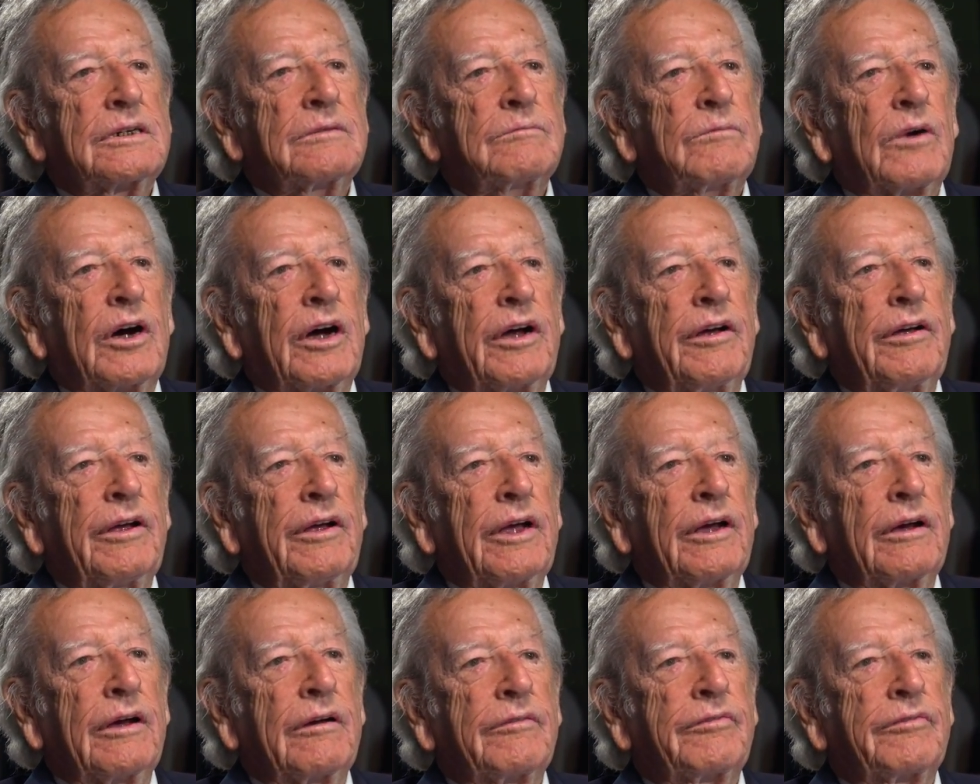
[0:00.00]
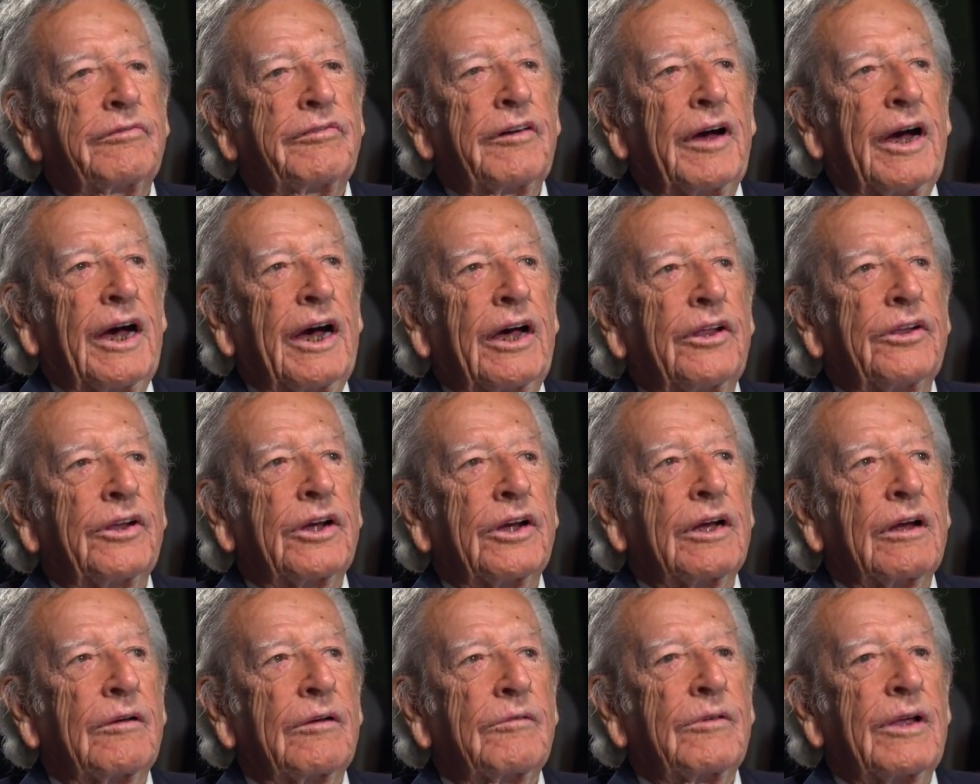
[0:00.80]
my
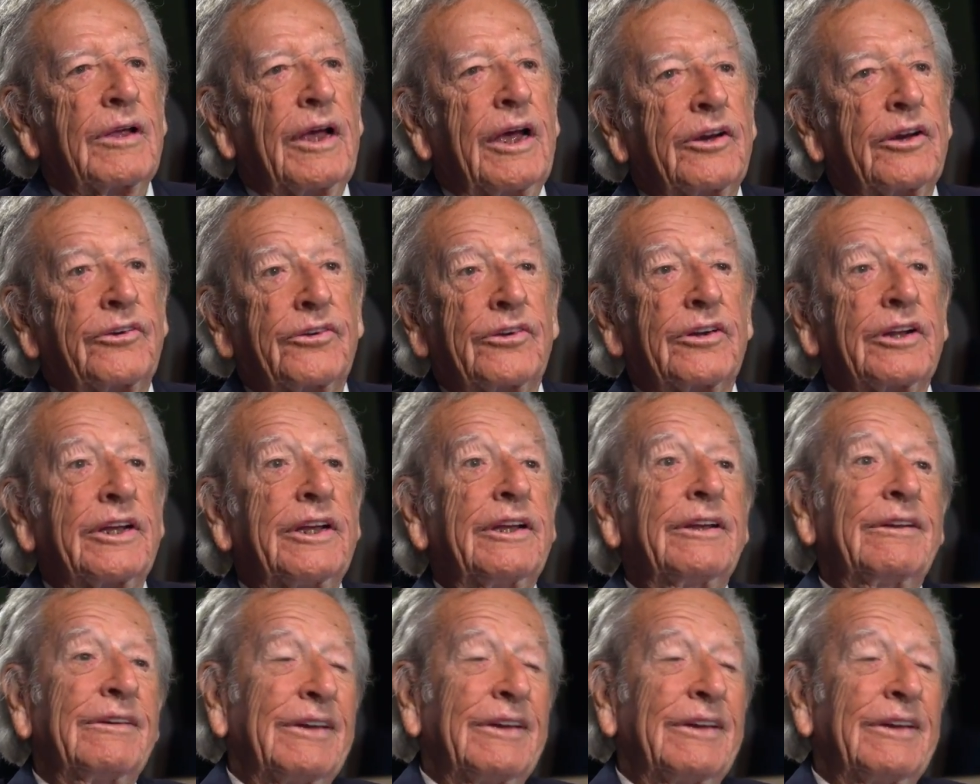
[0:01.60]
father, actually,